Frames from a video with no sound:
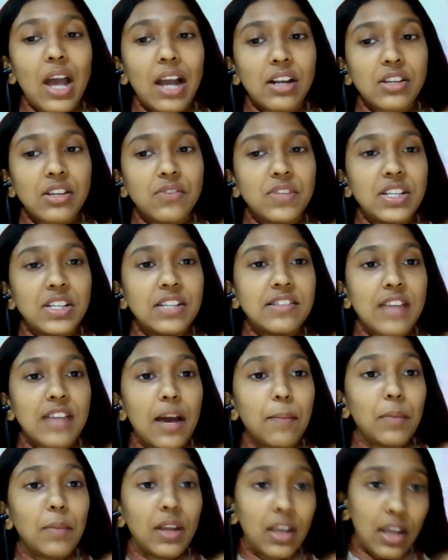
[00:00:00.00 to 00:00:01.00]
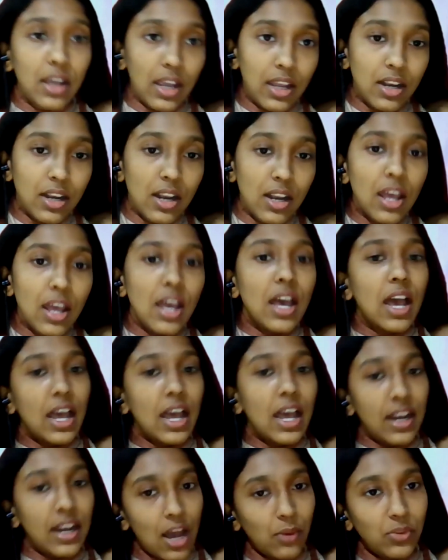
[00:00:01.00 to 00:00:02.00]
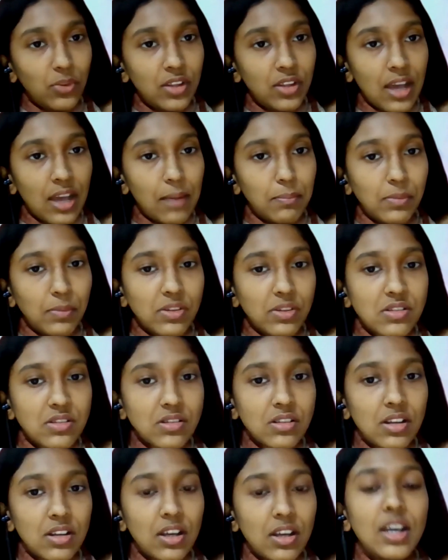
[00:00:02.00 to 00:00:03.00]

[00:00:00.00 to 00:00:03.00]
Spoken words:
activities happening in and out the campus.